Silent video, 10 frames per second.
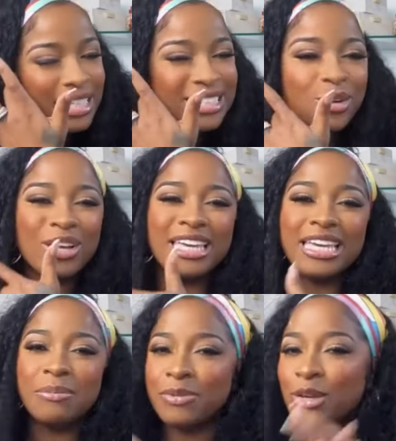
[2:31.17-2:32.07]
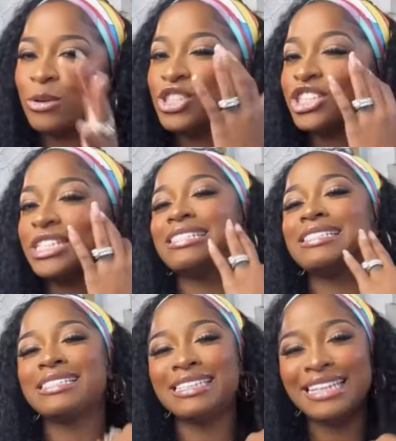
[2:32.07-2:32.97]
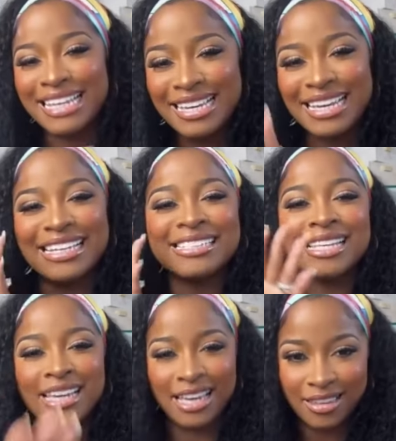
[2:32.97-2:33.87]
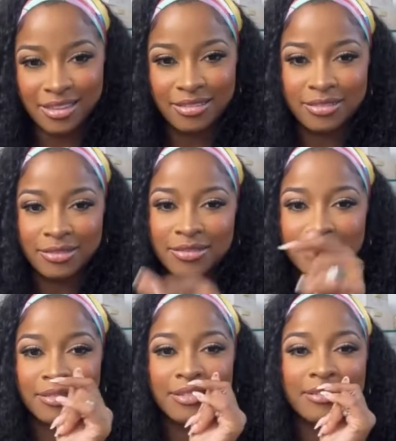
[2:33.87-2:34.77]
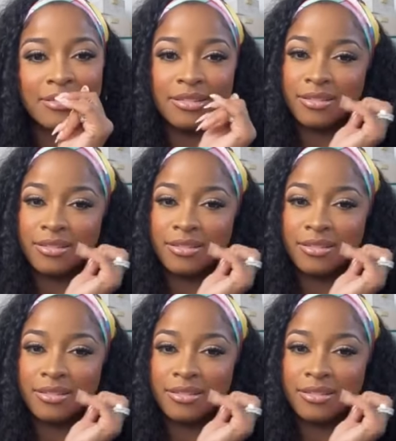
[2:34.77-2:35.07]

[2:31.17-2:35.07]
It's going to keep your shit sleek and together. Mm-hmm.